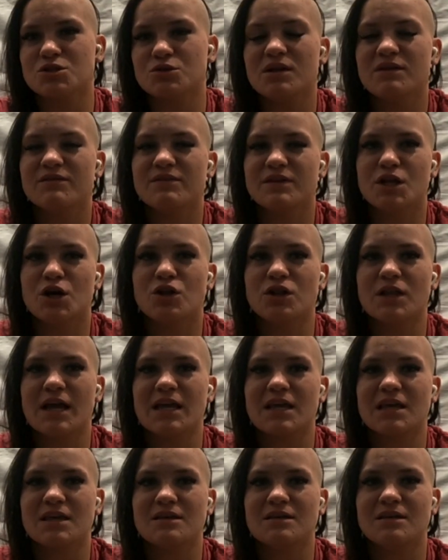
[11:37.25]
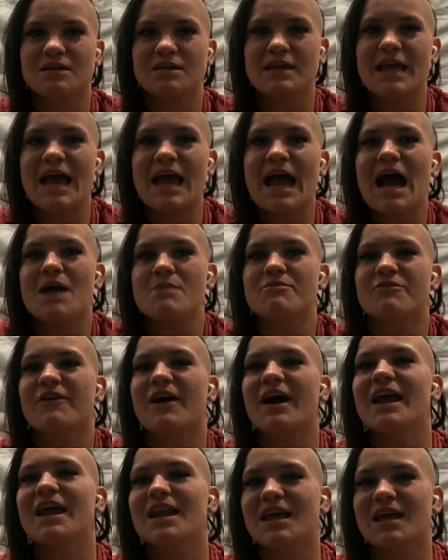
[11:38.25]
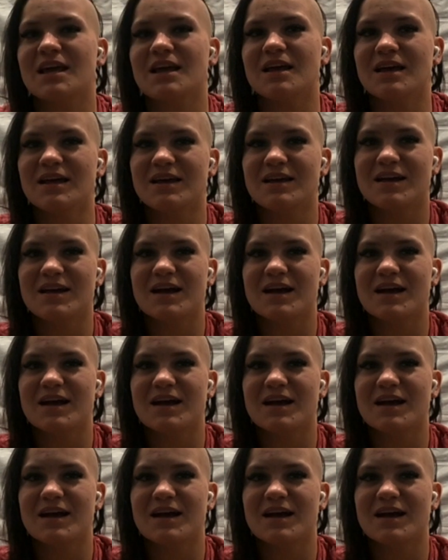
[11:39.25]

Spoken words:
So even though I'm fighting,